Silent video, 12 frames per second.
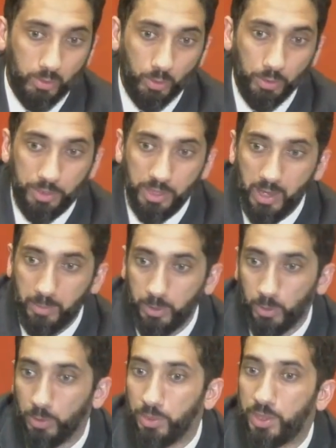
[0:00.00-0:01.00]
untha
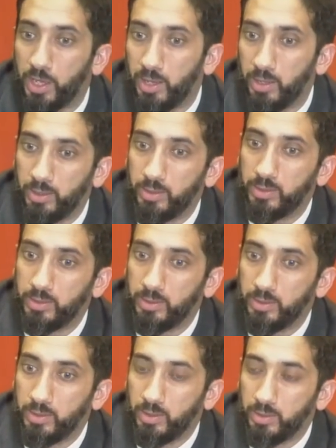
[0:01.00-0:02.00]
bi untha,
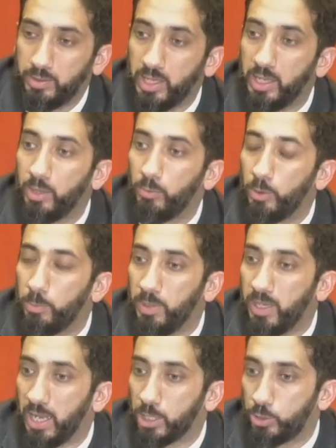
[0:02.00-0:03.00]
then it would
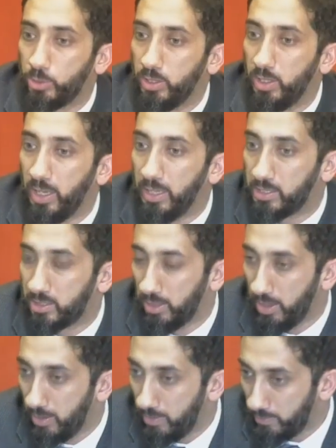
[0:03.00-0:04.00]
be actually a
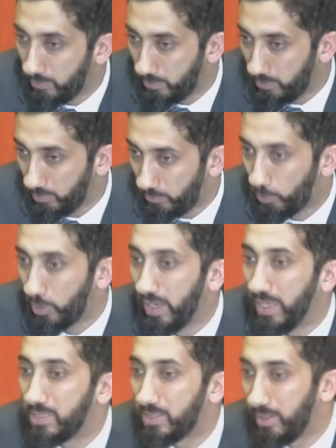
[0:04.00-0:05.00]
slave for
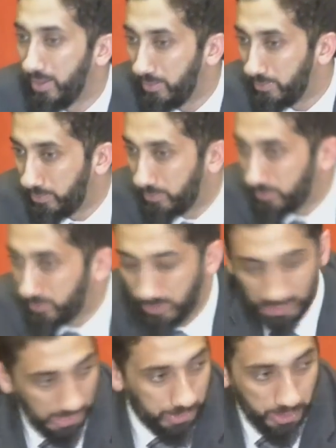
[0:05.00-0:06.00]
a slave,
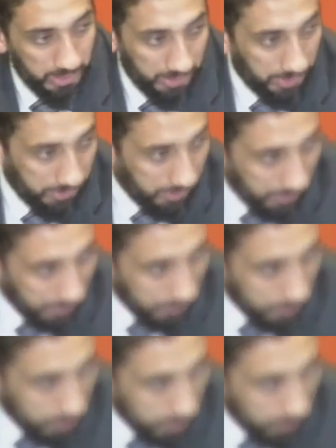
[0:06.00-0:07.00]
like I translated it in
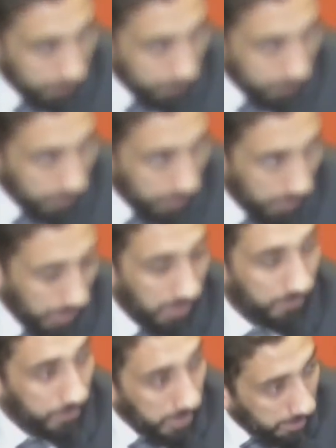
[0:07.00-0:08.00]
English.
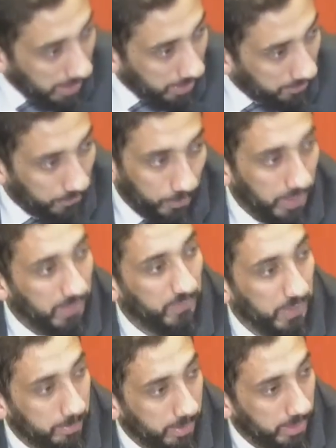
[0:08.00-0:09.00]
A free man for a
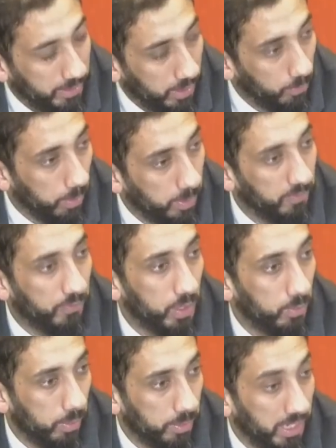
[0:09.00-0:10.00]
free man, a woman for
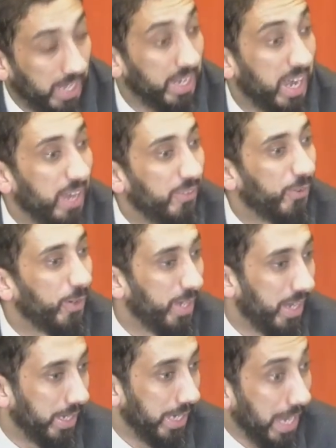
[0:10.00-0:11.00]
a woman, an eye for
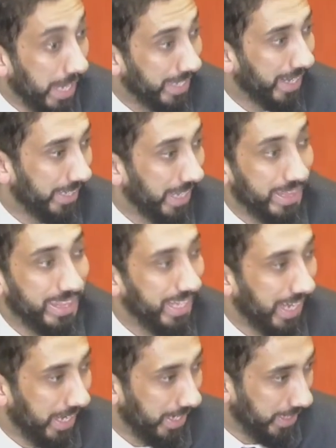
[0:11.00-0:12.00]
an eye, an eye, not
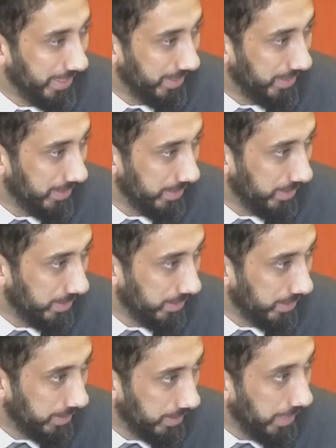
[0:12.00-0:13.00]
the eye,
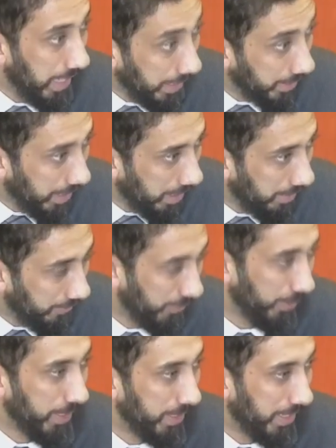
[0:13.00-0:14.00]
an eye
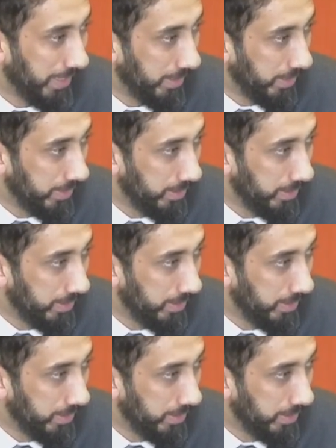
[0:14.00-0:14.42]
for an eye.